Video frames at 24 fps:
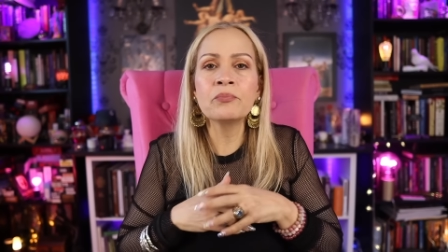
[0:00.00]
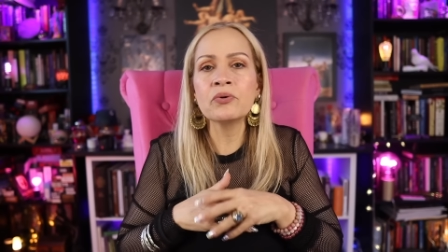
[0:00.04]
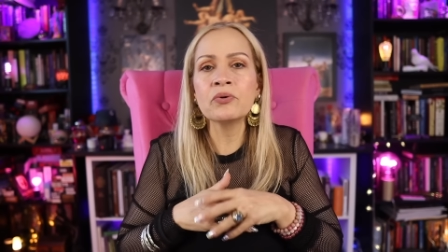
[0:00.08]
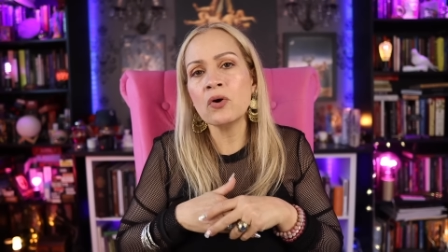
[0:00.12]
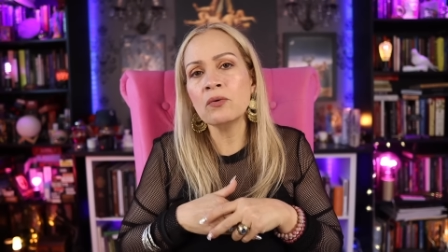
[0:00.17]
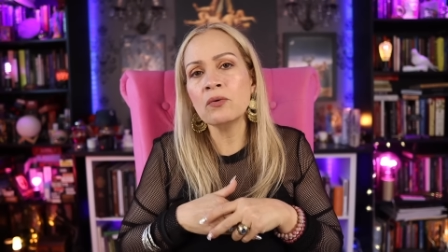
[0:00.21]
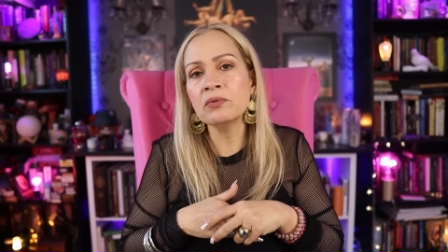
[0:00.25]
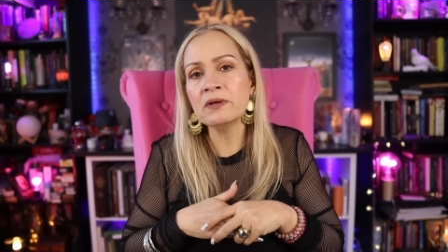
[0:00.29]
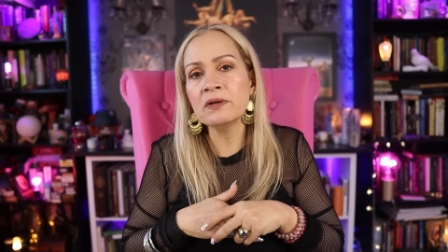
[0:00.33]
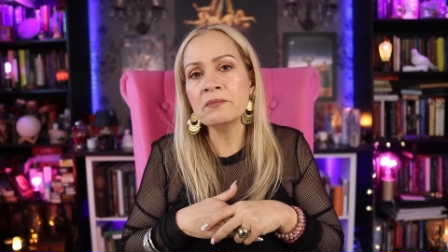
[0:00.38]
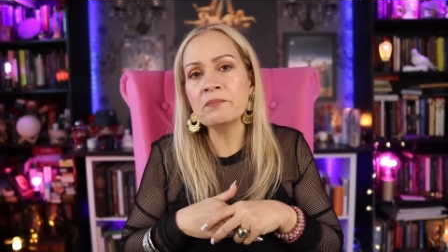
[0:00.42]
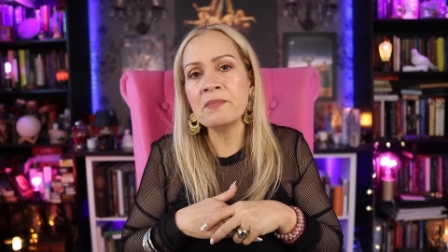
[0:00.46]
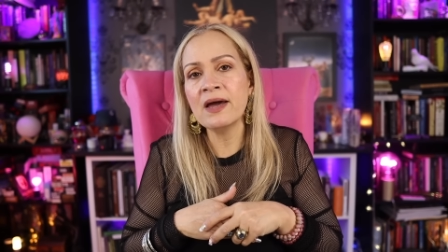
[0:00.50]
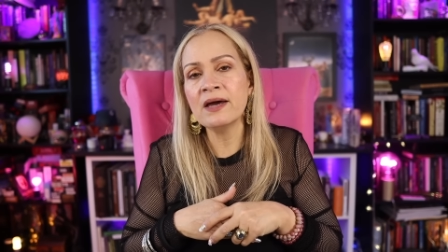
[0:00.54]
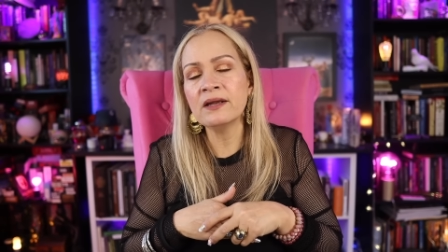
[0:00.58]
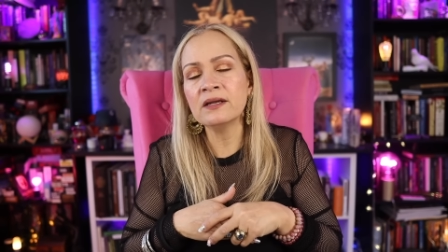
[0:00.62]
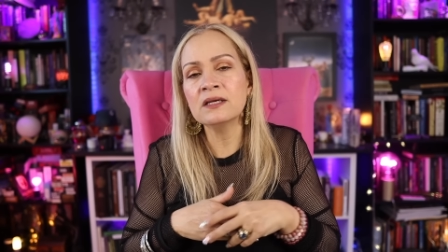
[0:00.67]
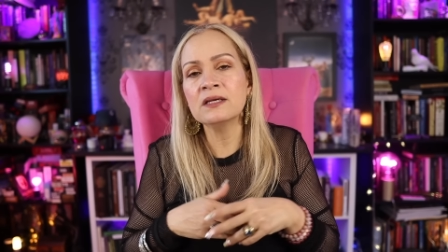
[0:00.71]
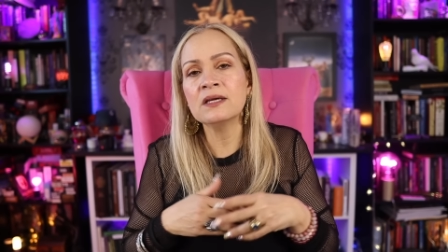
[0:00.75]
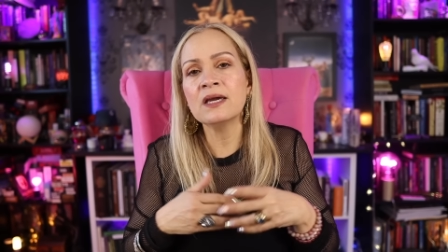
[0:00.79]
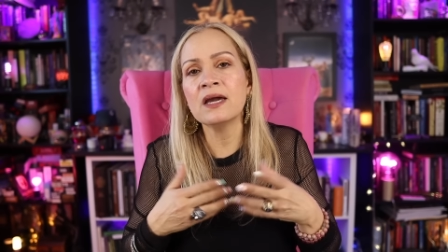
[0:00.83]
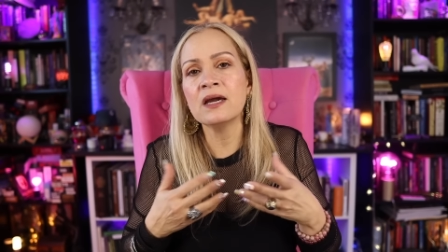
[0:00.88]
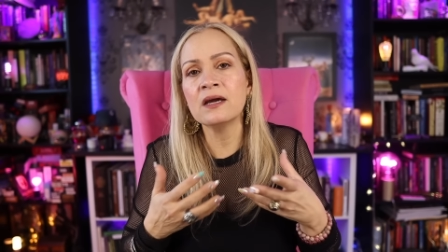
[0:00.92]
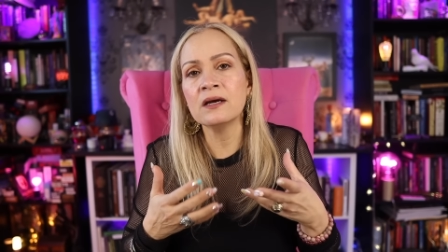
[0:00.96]

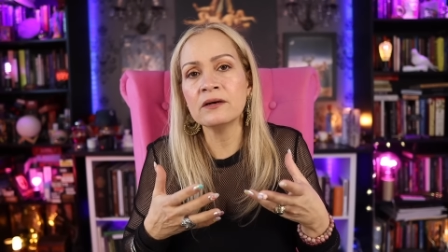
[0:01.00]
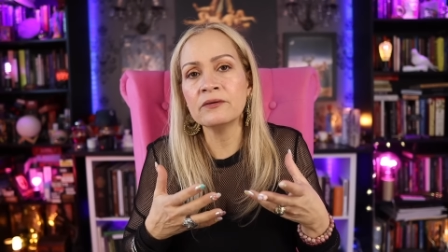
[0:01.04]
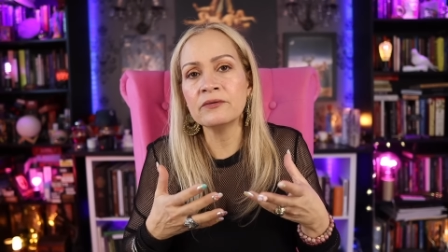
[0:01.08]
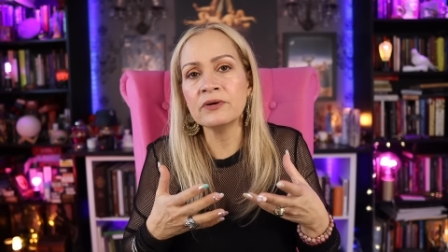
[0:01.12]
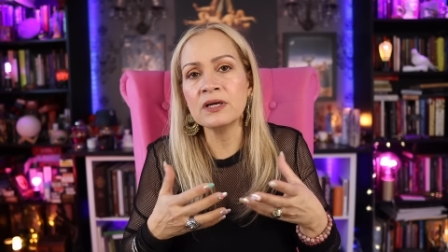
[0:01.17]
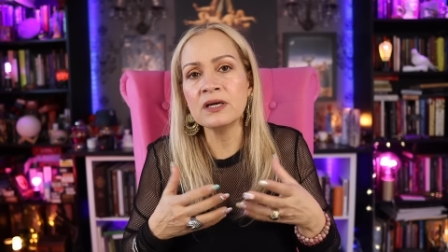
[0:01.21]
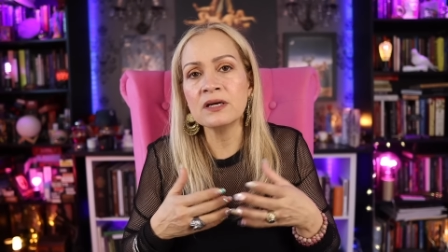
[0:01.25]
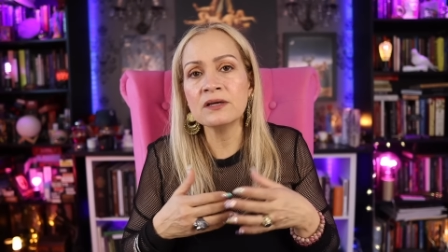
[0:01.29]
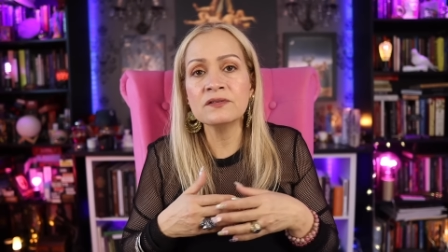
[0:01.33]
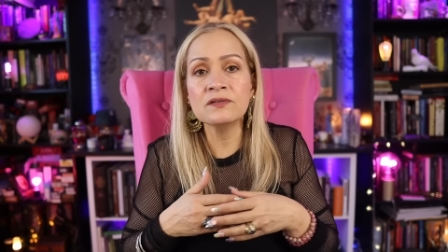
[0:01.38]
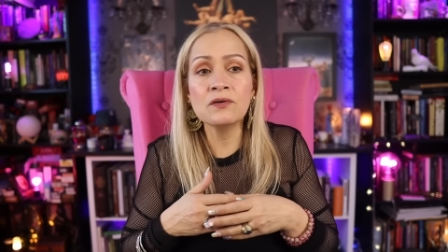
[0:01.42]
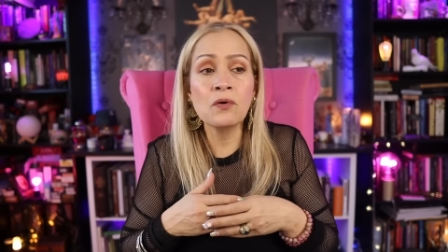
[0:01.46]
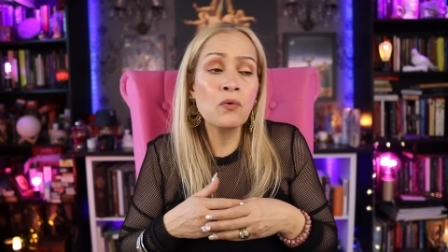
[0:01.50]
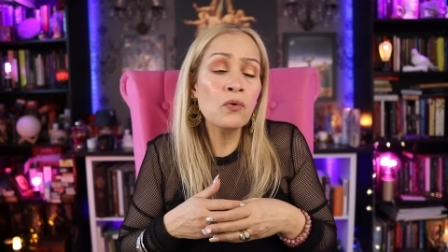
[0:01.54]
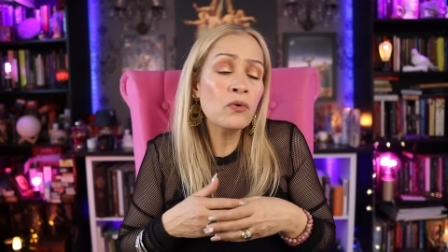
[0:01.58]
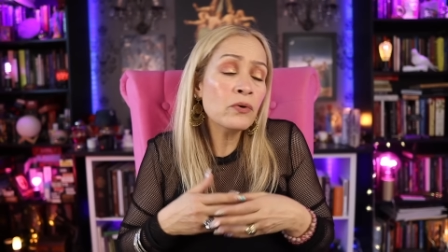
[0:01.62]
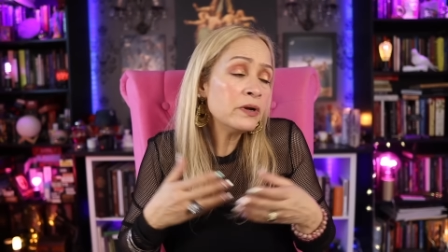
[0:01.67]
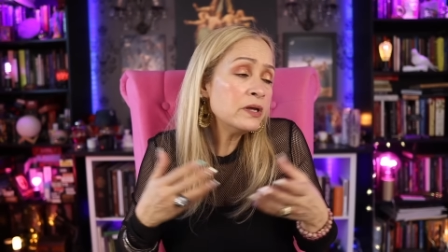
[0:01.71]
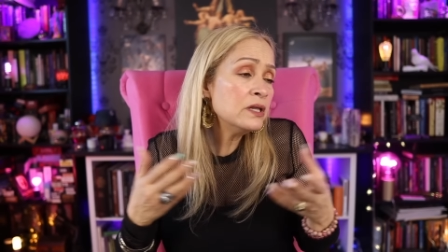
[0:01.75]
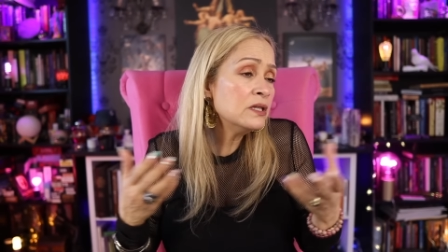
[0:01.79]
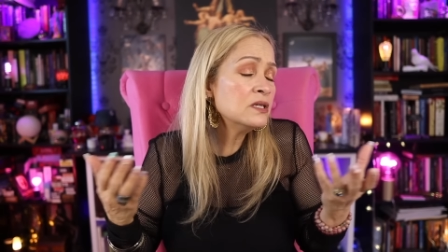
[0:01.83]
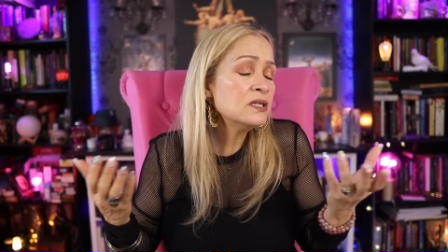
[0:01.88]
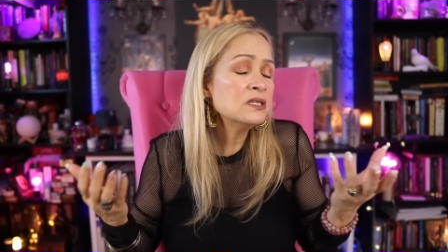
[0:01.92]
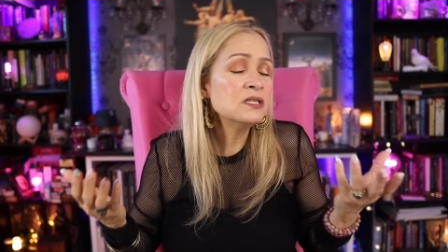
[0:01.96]
problematic areas or
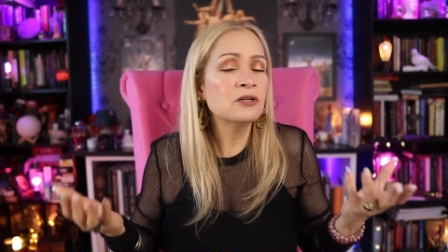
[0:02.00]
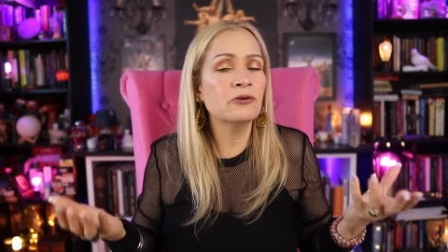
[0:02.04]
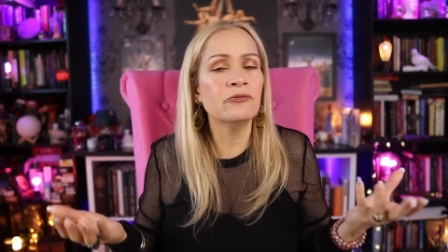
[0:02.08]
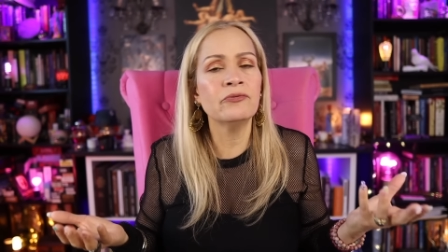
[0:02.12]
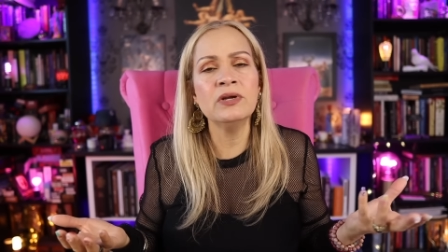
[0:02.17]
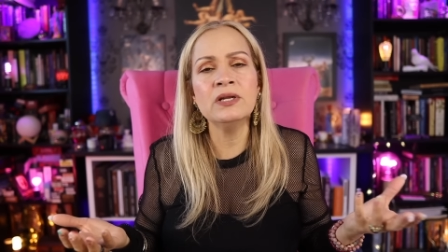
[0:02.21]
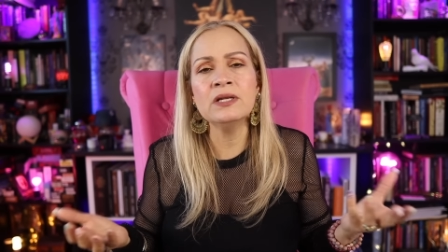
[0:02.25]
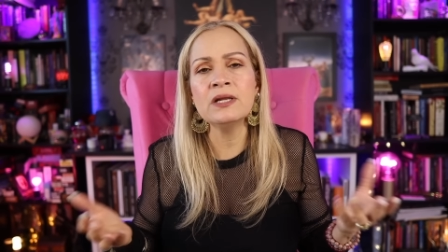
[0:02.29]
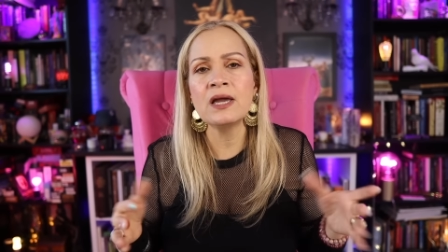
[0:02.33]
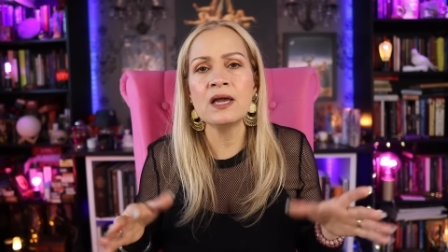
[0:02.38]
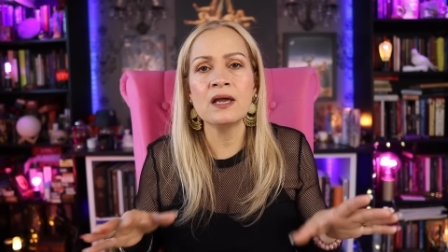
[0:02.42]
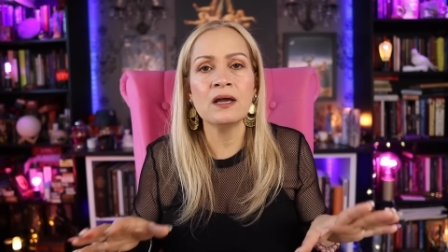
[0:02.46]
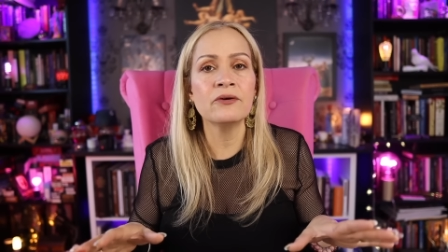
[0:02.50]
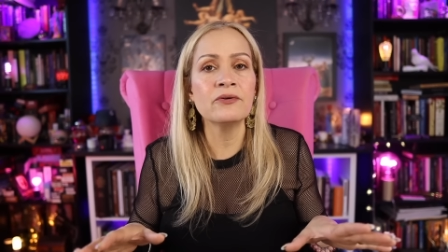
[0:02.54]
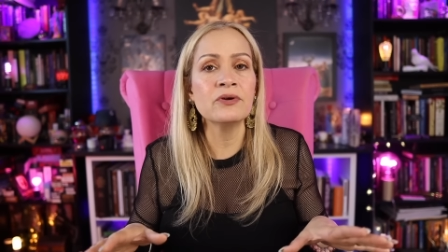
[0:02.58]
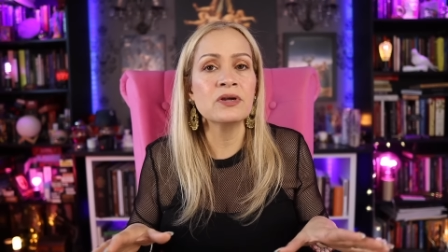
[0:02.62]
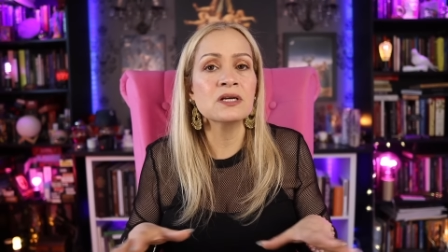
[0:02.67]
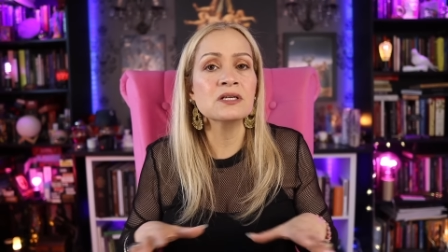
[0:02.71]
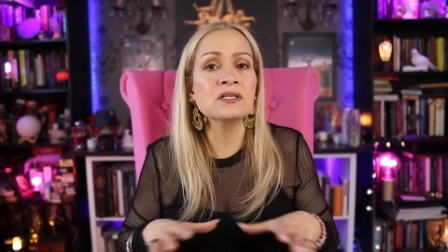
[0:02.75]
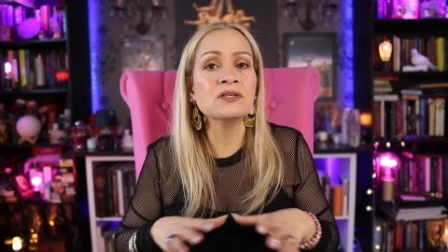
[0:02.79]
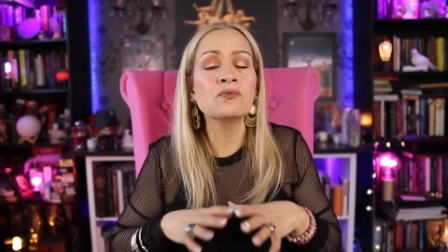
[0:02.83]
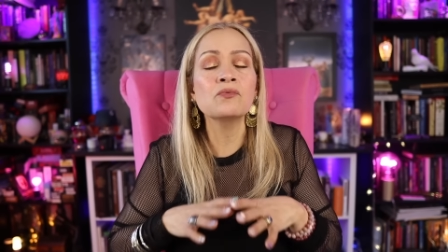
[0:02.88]
in discrete areas,